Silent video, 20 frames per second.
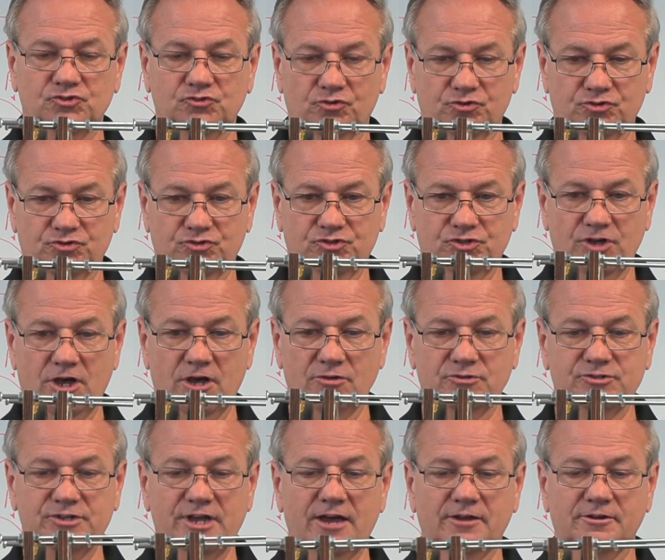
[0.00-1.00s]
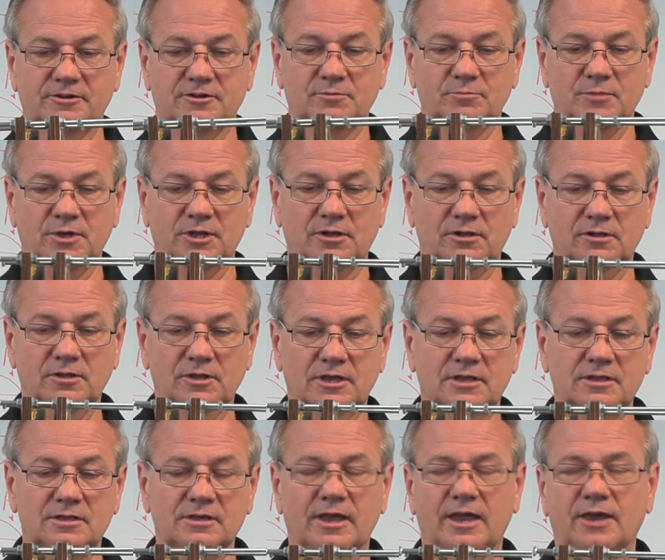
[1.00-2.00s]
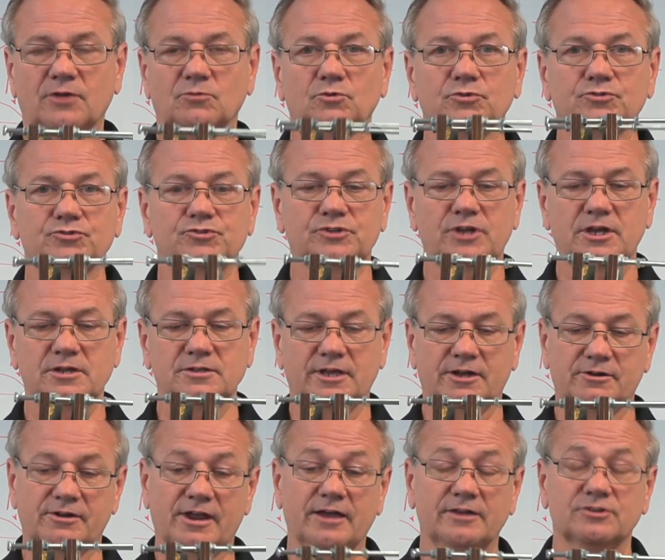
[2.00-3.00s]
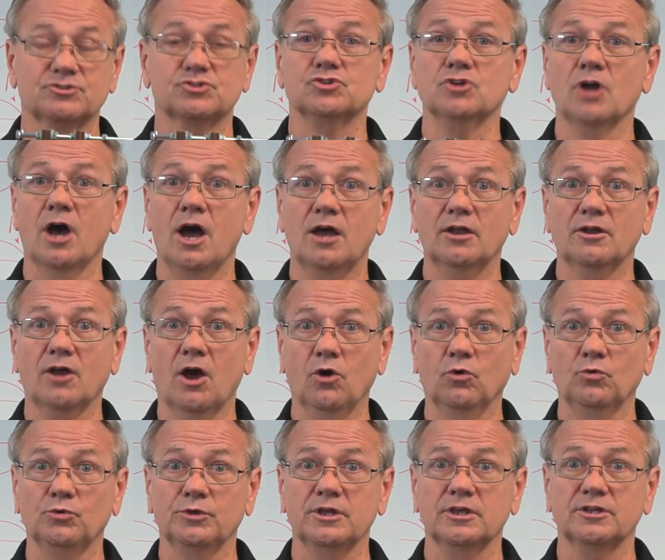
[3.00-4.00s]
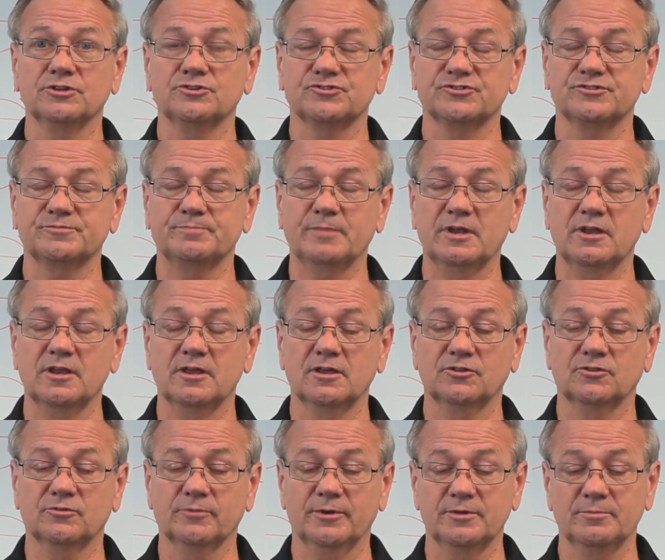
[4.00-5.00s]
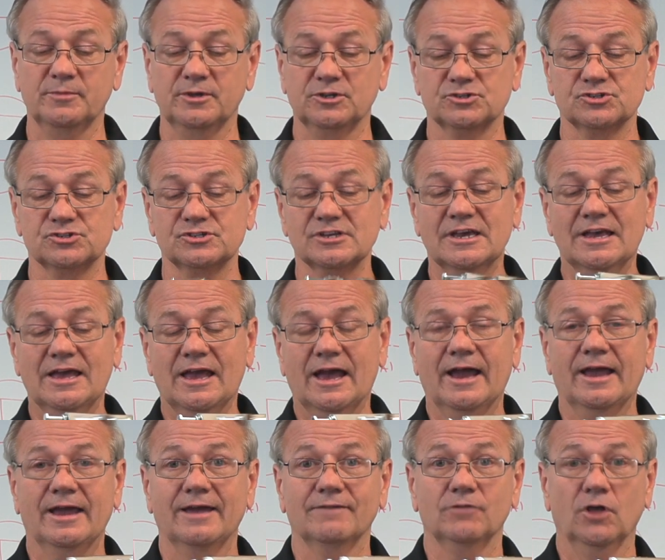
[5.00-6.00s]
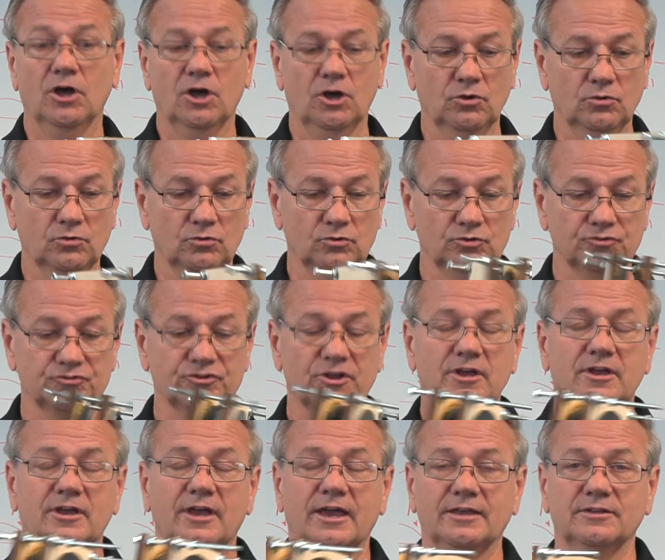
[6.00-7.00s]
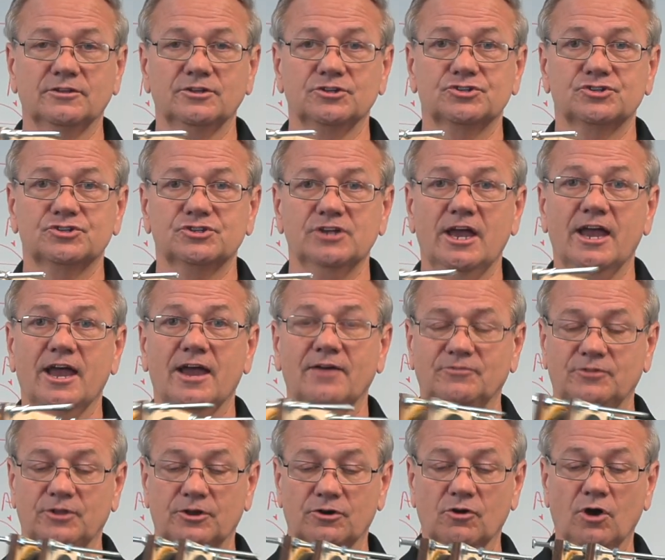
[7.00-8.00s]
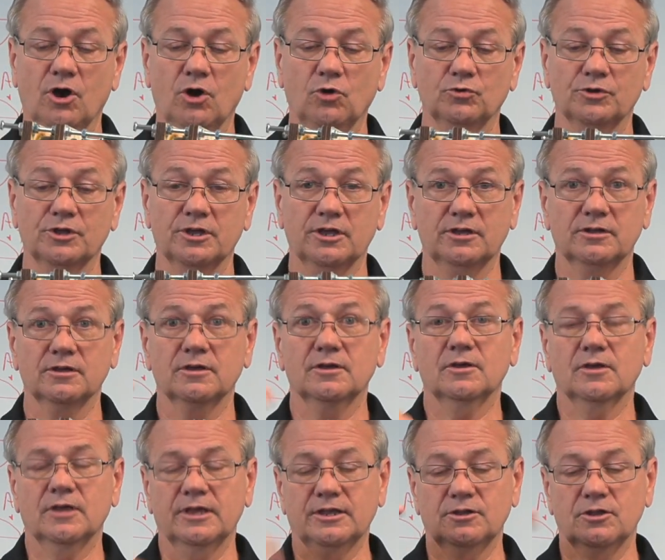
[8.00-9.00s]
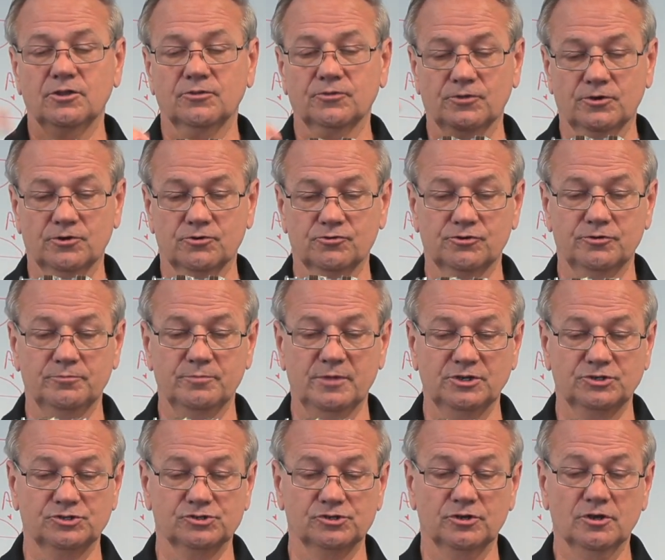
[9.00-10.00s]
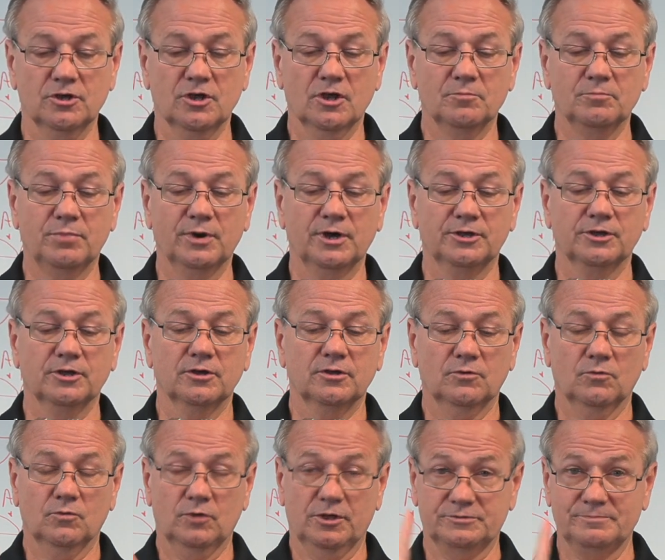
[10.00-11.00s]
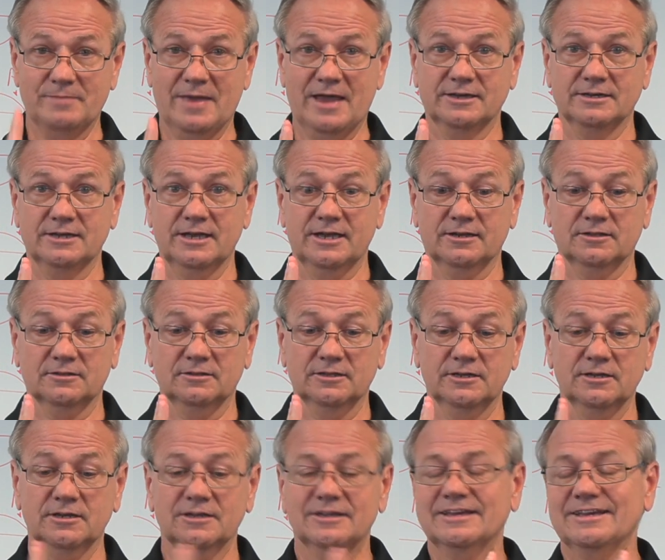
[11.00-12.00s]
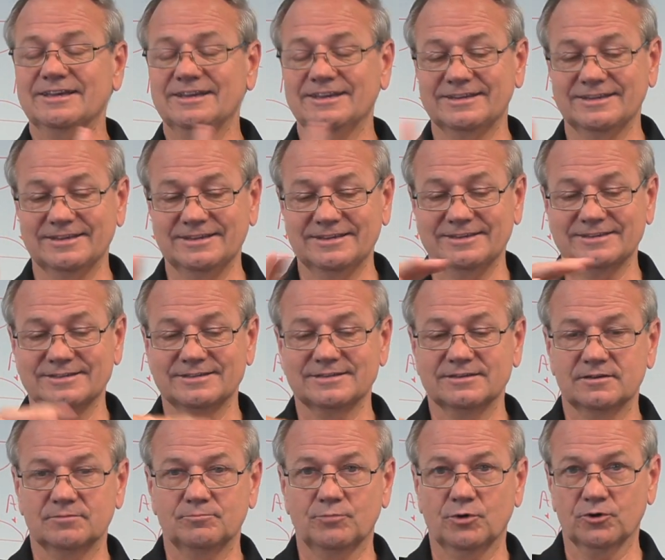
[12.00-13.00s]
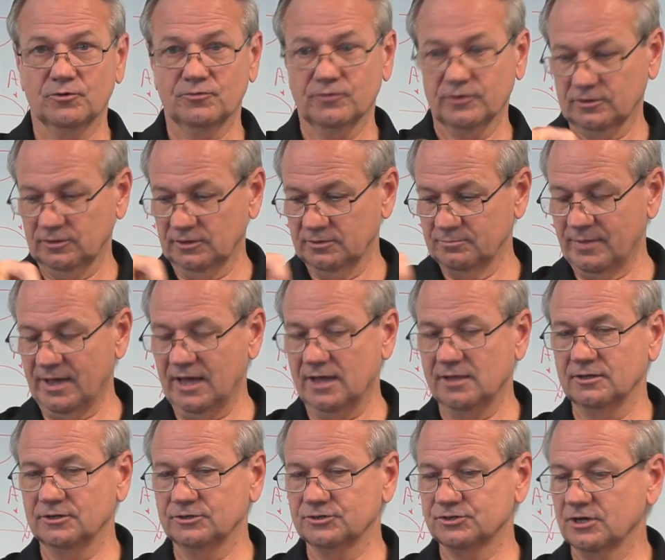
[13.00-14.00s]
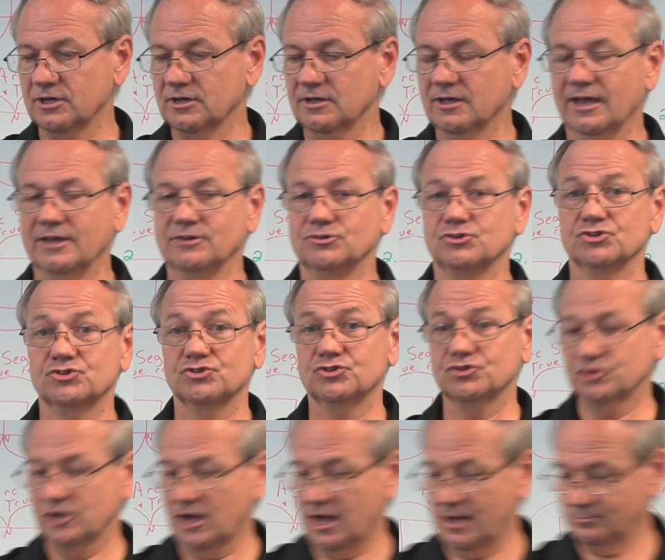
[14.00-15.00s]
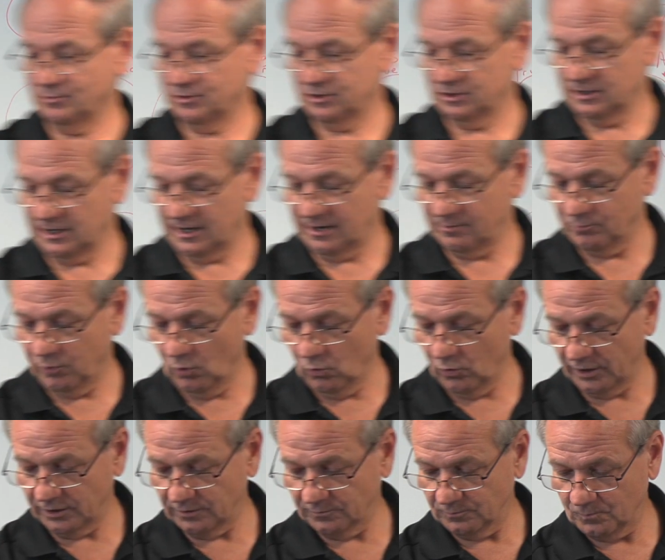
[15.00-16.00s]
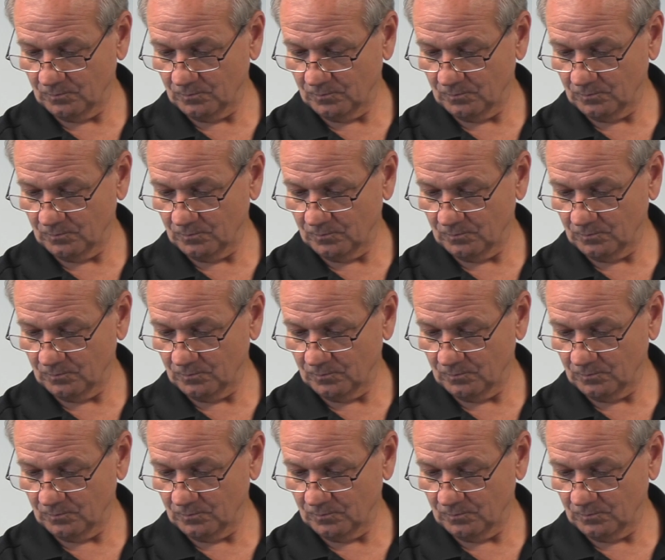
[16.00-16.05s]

sort of stalls out in the middle and will stay there. Now it's not holding and suspending in three dimensions. I have the holes and this shaft that are holding it in the third dimension. But as magnetically, it is perfectly balanced and just stops at that point.